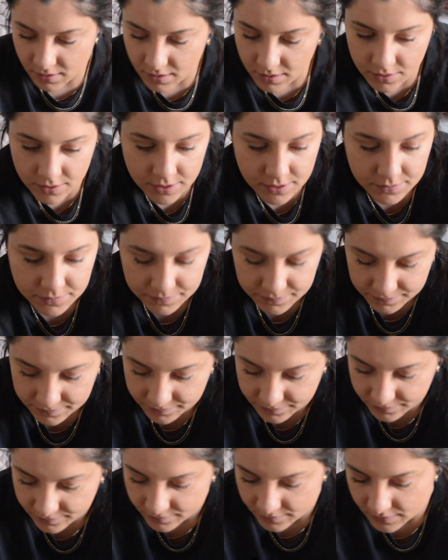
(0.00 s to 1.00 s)
I don't know.
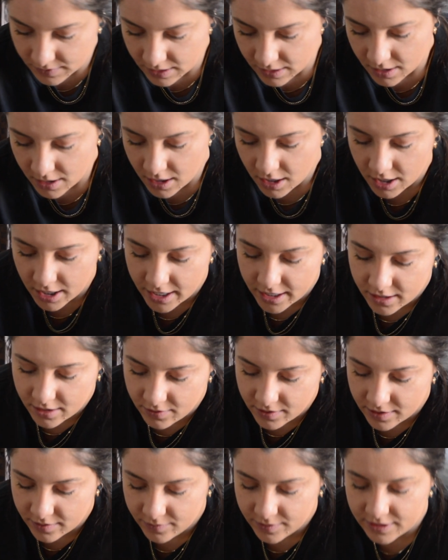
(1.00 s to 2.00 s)
All right,
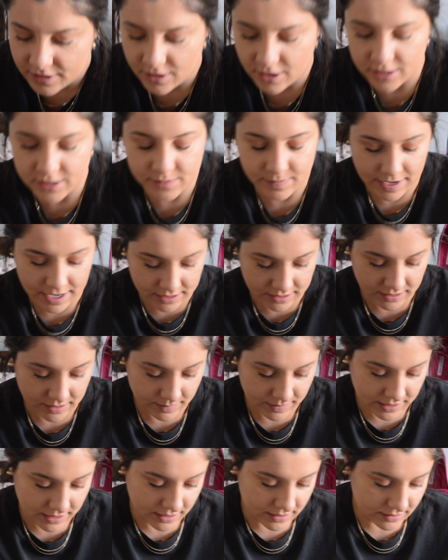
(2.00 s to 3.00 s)
going with Mars Madly
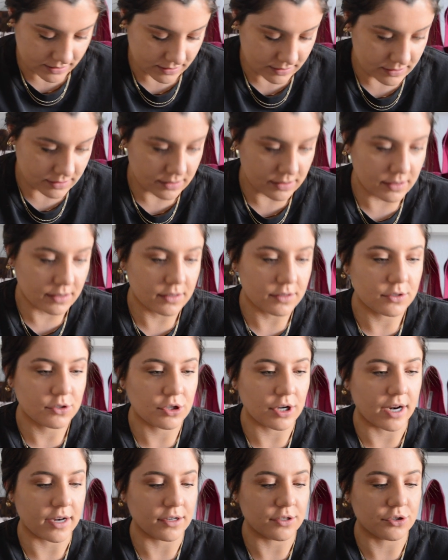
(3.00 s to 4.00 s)
because
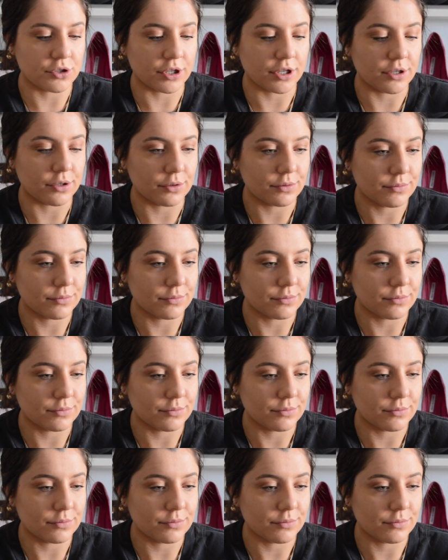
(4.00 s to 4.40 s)
tried and true.